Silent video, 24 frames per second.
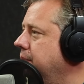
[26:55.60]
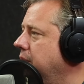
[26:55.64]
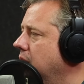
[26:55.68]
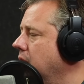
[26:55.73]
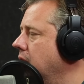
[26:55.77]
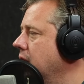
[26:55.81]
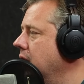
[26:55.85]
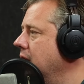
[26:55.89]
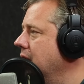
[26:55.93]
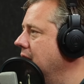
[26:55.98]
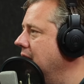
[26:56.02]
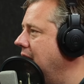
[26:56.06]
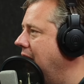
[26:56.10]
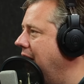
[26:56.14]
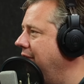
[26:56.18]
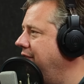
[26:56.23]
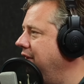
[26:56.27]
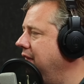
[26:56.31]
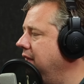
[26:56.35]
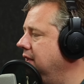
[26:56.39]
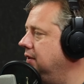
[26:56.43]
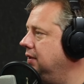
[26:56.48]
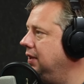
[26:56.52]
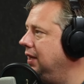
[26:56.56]
But I
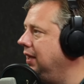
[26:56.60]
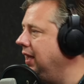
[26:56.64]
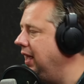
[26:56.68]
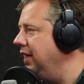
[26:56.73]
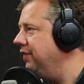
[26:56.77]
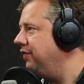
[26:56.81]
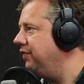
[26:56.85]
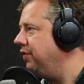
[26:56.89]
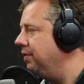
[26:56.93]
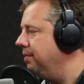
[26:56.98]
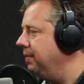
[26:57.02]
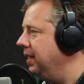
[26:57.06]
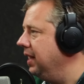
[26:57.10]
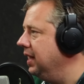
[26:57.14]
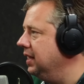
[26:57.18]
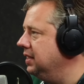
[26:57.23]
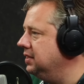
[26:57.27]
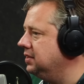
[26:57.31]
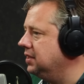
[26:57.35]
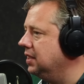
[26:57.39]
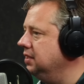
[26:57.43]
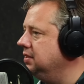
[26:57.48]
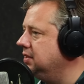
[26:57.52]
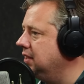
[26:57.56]
think the key for me
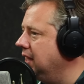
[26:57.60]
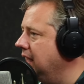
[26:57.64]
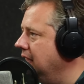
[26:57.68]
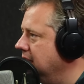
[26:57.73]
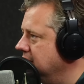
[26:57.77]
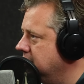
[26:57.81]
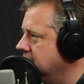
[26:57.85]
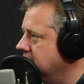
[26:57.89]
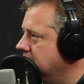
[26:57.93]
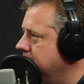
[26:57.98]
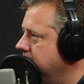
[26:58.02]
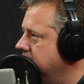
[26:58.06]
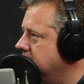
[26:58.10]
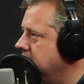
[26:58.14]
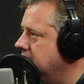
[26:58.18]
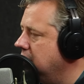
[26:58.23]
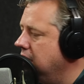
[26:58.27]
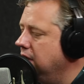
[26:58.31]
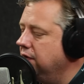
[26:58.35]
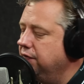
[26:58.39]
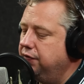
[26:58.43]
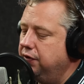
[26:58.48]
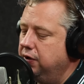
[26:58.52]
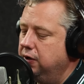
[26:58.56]
is Diaz
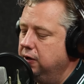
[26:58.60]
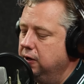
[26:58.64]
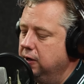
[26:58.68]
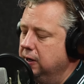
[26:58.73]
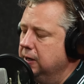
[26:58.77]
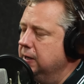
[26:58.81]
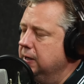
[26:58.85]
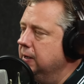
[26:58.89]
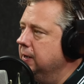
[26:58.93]
himself. And